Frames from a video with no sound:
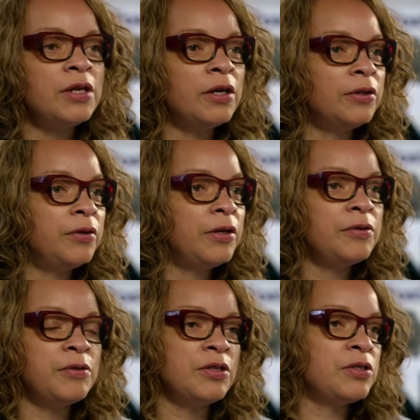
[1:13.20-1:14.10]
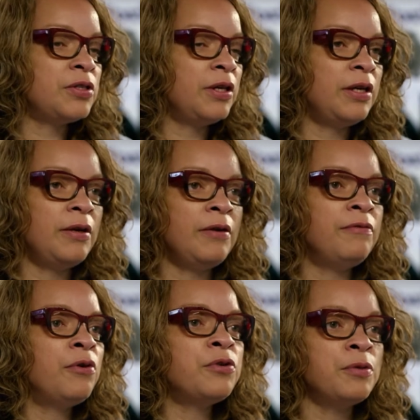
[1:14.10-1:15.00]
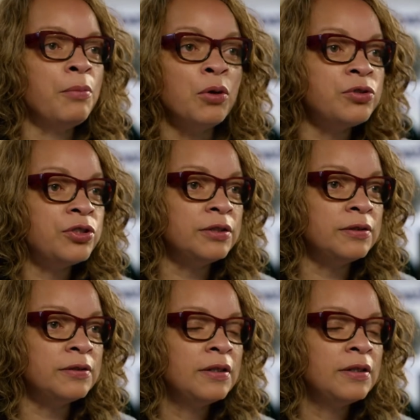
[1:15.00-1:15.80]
color, it just evokes emotion.